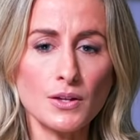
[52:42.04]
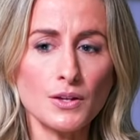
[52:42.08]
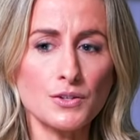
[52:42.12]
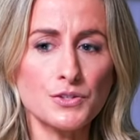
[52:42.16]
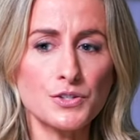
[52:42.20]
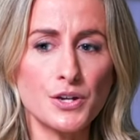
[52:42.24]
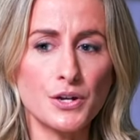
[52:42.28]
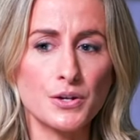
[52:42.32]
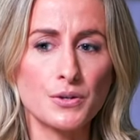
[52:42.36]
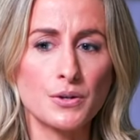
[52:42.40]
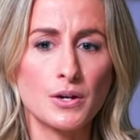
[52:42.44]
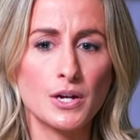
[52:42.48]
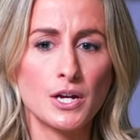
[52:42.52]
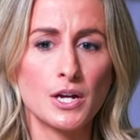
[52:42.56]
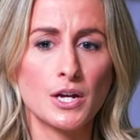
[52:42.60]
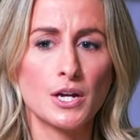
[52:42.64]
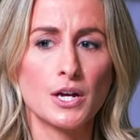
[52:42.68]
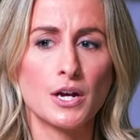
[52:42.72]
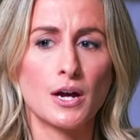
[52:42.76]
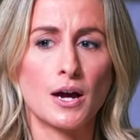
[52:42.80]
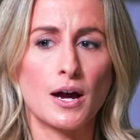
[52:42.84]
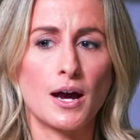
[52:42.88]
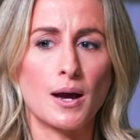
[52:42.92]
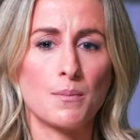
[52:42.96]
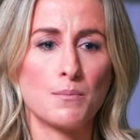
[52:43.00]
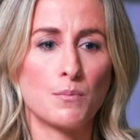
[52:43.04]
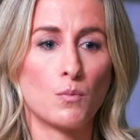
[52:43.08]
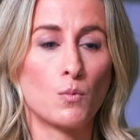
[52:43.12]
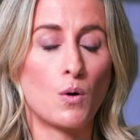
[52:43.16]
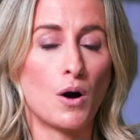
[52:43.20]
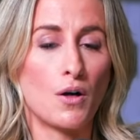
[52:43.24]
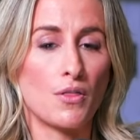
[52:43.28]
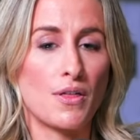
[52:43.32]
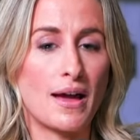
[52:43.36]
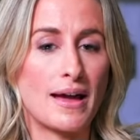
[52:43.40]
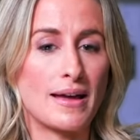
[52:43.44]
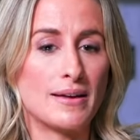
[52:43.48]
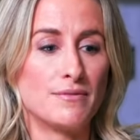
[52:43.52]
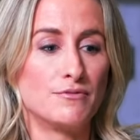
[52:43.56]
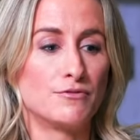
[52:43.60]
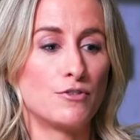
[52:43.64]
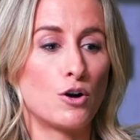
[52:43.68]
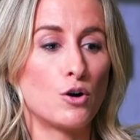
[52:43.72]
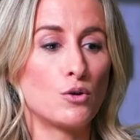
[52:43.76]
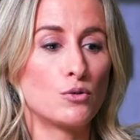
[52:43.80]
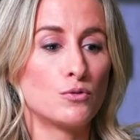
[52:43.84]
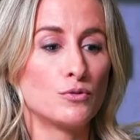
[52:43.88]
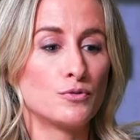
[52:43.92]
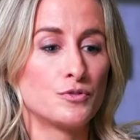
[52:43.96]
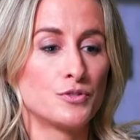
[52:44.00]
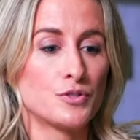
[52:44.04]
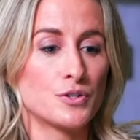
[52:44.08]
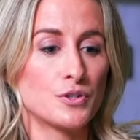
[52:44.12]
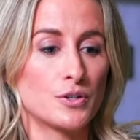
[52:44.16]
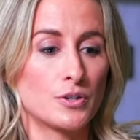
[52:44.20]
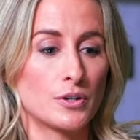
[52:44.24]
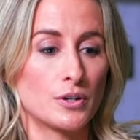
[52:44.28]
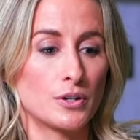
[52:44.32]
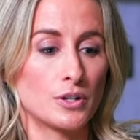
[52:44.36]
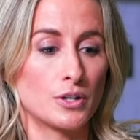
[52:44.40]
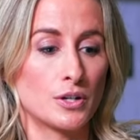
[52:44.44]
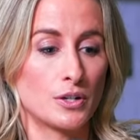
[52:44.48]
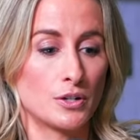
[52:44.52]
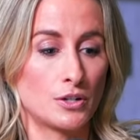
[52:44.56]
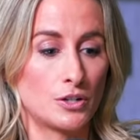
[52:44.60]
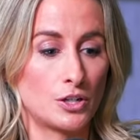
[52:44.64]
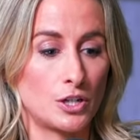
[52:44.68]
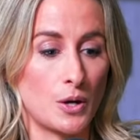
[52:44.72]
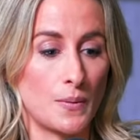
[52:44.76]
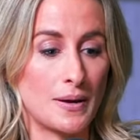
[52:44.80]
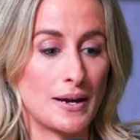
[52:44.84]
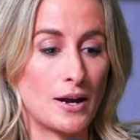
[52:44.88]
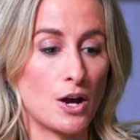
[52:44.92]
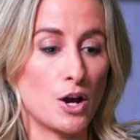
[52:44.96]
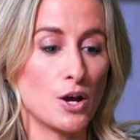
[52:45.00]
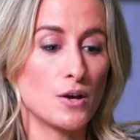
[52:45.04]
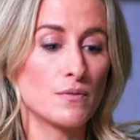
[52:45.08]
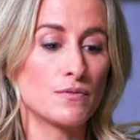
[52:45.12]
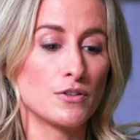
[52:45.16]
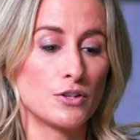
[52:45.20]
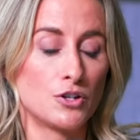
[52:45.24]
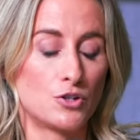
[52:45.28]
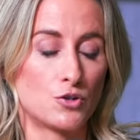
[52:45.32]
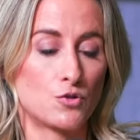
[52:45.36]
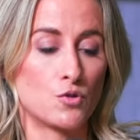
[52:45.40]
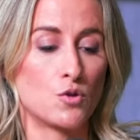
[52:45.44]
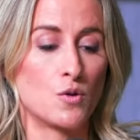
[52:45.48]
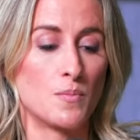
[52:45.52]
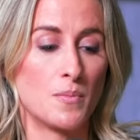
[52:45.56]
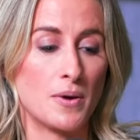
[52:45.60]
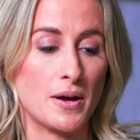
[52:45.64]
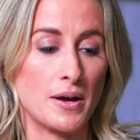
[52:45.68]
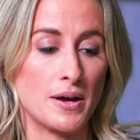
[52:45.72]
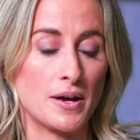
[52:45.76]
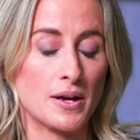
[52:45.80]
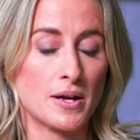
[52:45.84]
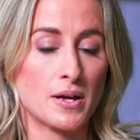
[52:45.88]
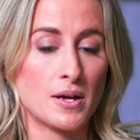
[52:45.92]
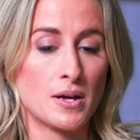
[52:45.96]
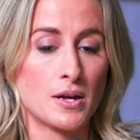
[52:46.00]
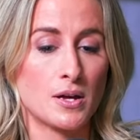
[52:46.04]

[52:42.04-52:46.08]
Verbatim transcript: So um, while that involves going over the trauma.